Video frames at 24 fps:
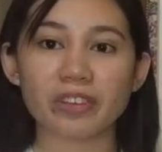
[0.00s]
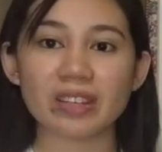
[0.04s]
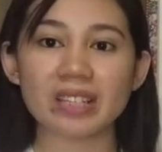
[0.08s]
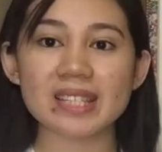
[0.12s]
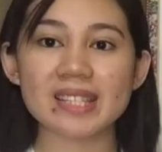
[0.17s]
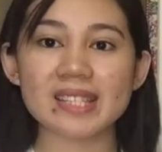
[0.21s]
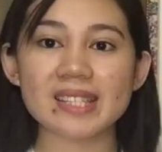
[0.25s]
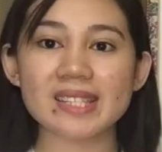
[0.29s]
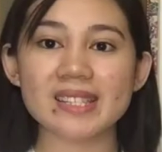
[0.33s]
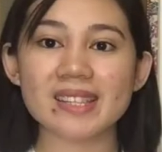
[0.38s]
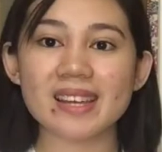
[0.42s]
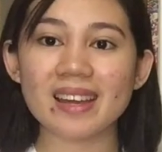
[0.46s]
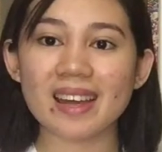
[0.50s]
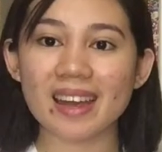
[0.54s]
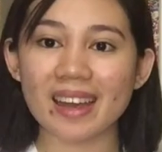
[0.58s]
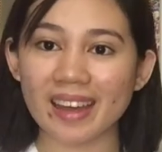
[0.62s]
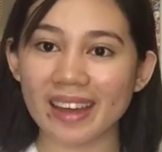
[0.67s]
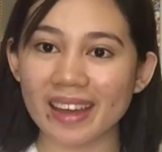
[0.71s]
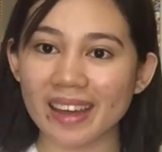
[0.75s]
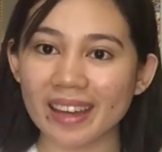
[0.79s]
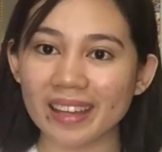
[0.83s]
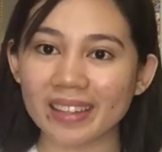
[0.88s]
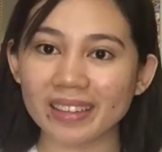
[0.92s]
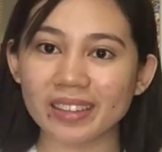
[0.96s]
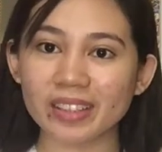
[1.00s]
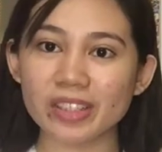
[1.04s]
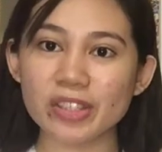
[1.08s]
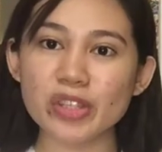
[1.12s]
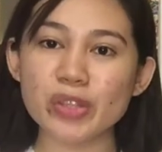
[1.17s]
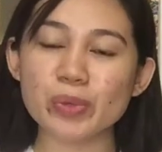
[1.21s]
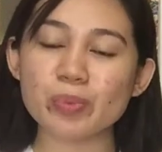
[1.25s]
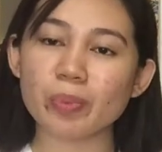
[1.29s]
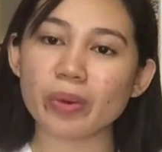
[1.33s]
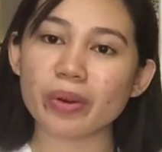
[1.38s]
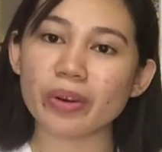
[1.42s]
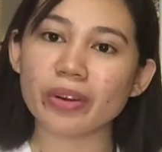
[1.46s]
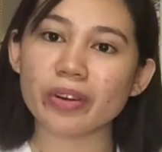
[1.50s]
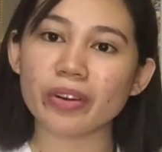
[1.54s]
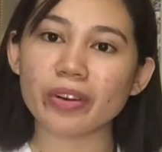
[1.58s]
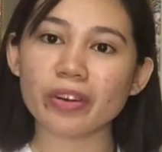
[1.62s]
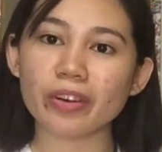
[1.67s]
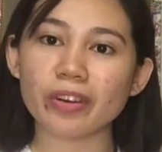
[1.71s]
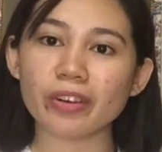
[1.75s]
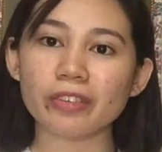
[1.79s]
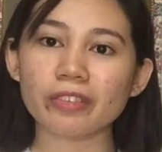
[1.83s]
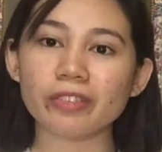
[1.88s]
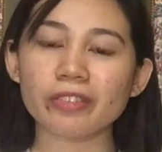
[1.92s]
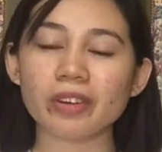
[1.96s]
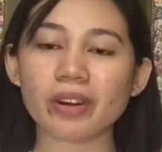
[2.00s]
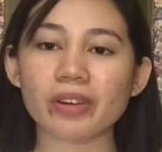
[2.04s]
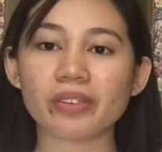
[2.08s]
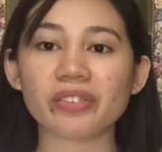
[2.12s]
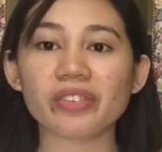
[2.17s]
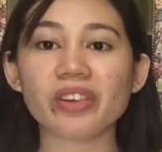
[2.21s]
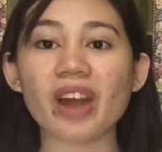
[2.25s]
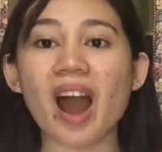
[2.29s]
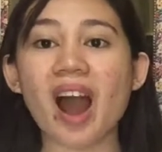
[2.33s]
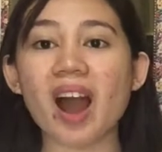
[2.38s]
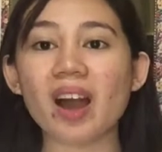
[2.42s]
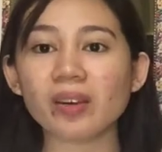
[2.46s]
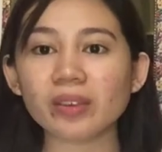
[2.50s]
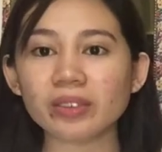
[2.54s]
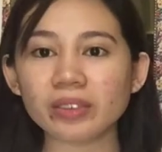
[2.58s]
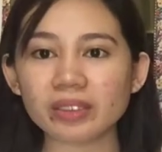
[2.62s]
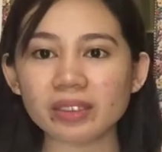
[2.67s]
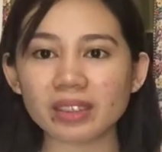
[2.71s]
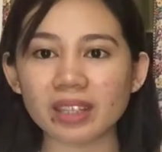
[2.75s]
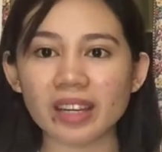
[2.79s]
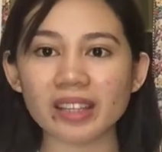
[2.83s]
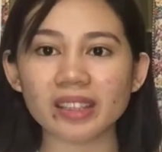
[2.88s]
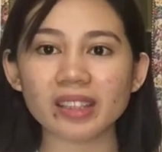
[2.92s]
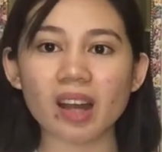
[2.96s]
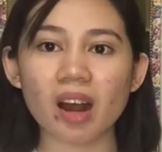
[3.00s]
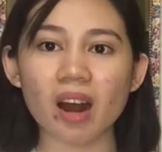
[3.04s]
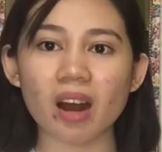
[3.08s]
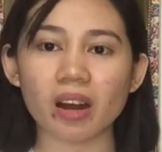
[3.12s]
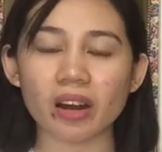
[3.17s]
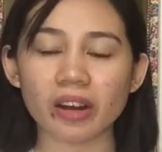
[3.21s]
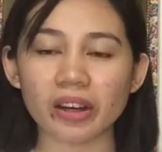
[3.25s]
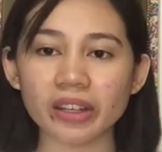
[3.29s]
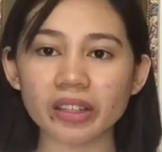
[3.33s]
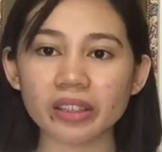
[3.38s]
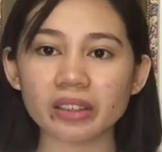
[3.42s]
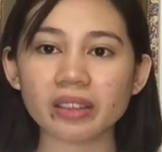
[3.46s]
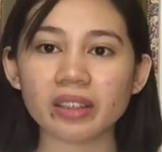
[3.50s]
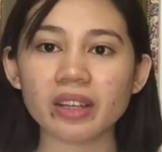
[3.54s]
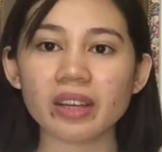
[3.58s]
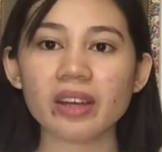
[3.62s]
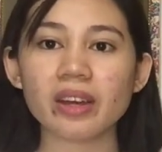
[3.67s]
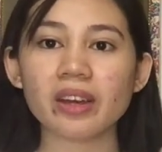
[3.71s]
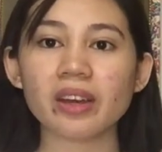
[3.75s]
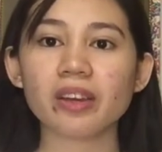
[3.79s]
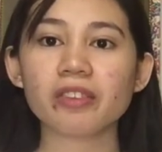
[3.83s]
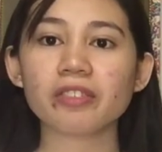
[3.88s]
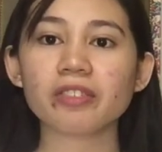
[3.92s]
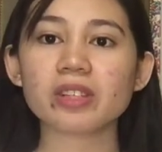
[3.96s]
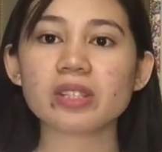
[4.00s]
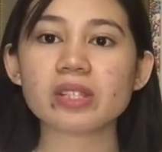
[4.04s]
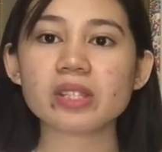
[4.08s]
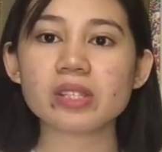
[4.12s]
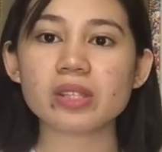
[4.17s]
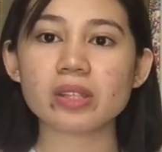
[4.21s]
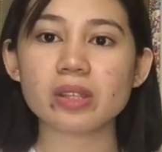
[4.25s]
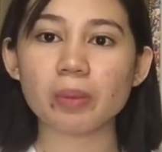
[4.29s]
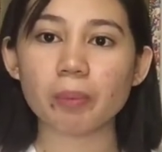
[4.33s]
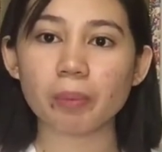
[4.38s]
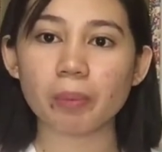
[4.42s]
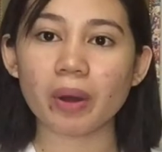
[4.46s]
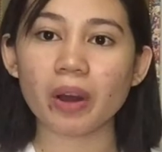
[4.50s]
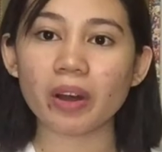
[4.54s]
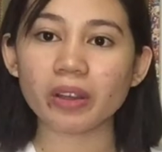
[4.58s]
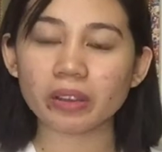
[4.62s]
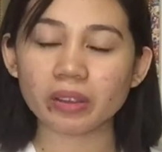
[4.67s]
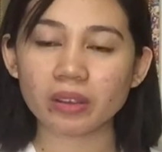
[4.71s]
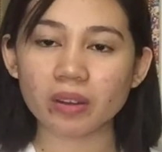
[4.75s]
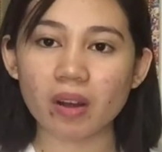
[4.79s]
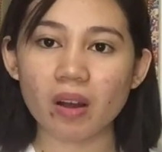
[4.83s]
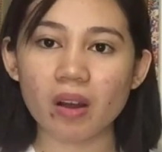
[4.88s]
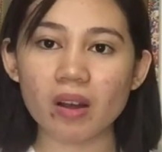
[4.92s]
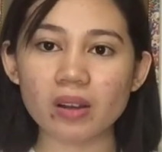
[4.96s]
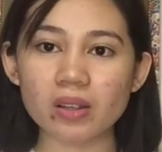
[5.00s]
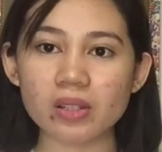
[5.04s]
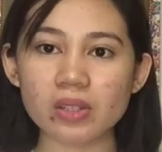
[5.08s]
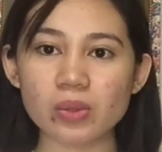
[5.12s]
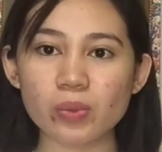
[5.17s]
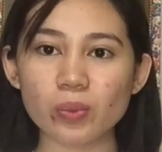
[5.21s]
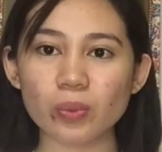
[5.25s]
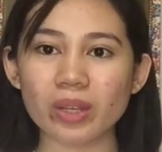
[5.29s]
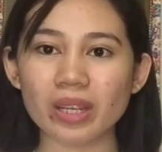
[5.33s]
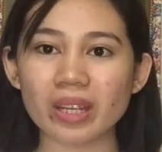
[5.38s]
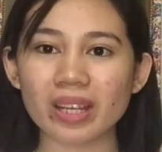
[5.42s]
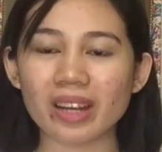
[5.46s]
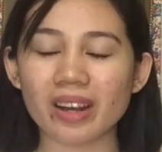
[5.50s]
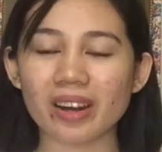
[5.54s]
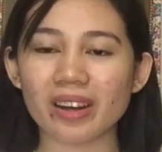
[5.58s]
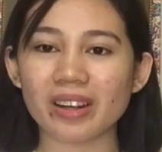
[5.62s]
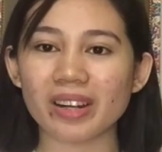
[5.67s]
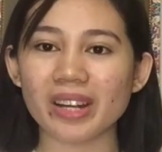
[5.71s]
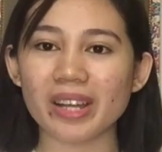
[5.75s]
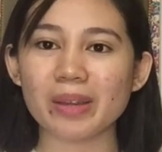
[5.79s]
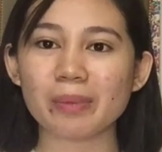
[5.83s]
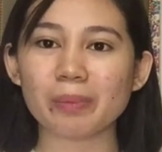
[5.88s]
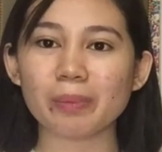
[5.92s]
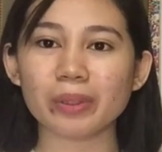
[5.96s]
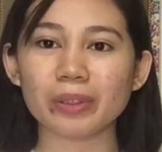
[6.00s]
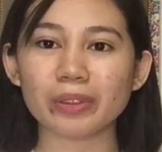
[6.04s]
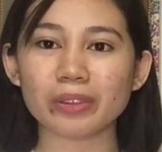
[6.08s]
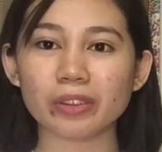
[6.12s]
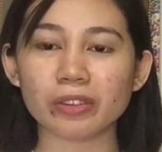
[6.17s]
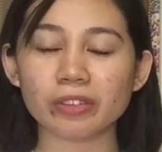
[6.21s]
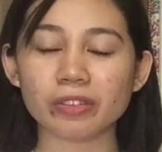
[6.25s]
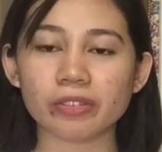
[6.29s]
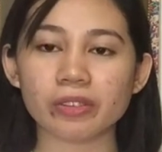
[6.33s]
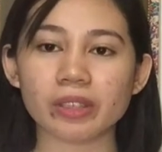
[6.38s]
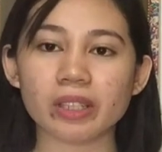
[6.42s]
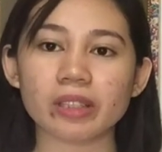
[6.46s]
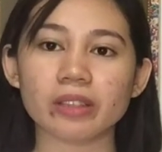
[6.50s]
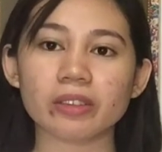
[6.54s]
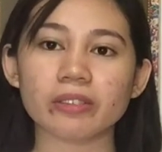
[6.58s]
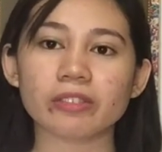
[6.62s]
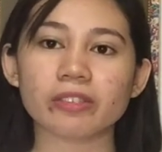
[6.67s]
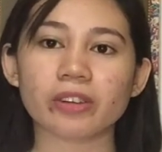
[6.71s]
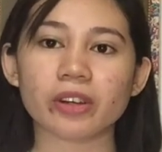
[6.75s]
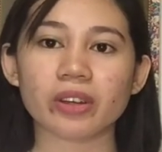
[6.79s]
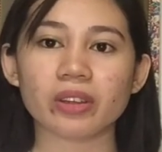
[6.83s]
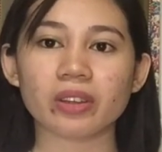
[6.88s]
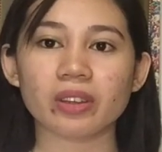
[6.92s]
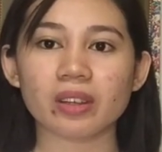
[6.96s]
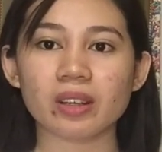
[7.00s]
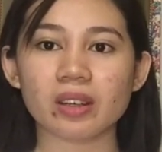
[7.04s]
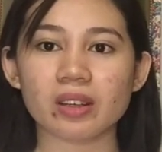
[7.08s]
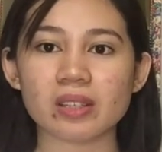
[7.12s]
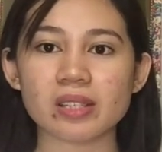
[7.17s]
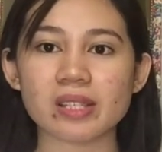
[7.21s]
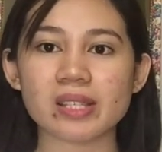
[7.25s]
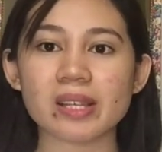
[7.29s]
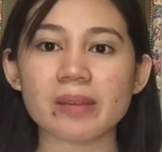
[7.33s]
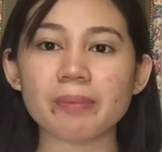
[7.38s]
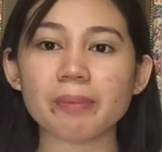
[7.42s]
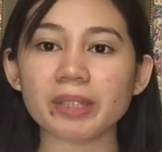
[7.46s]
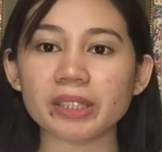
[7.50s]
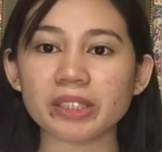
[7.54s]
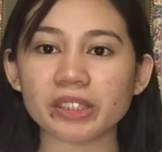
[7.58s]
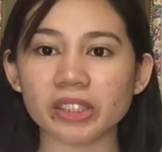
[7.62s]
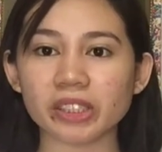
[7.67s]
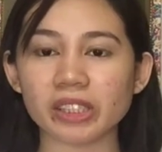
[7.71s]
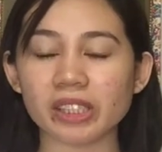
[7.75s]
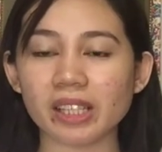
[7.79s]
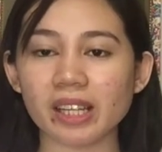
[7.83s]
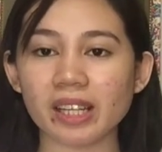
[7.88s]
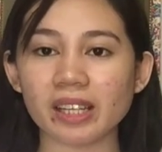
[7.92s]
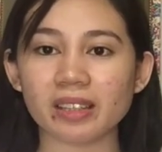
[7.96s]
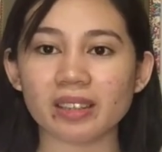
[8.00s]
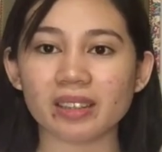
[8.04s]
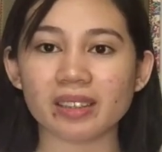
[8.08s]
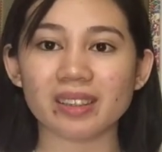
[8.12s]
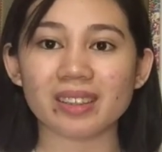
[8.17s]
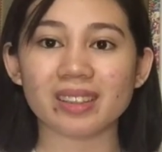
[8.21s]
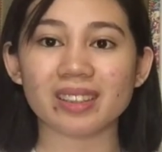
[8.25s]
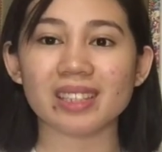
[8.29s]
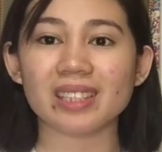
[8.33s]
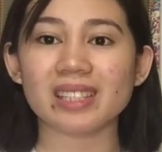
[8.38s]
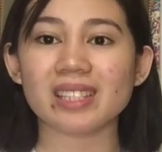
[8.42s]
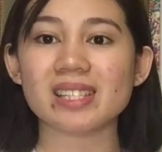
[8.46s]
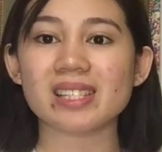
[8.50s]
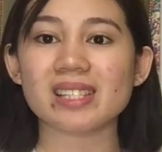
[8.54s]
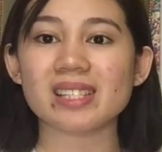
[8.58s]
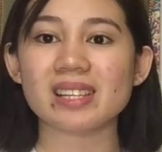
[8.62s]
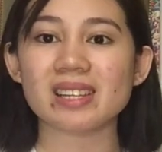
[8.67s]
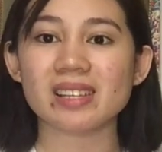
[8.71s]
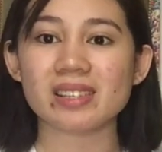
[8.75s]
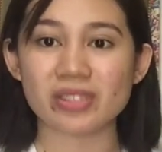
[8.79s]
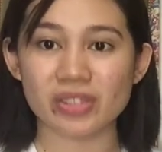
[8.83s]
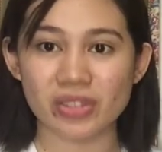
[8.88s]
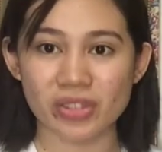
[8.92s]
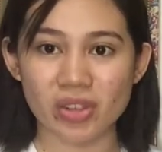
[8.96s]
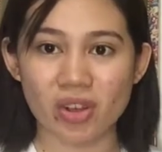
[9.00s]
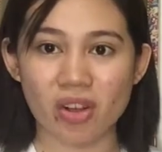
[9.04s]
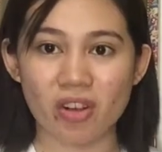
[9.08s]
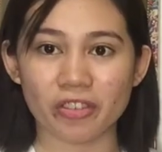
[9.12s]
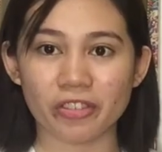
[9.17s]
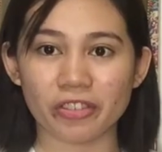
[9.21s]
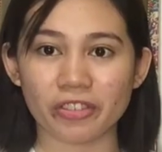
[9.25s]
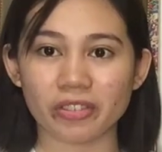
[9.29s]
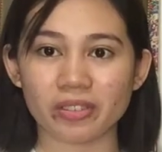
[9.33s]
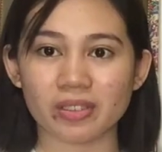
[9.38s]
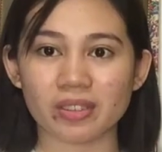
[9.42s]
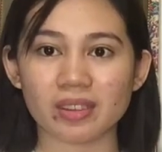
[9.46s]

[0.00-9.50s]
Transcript: it's the head, it's more of round and hard if it's the buttocks, we are able to feel for the symmetry and it is soft.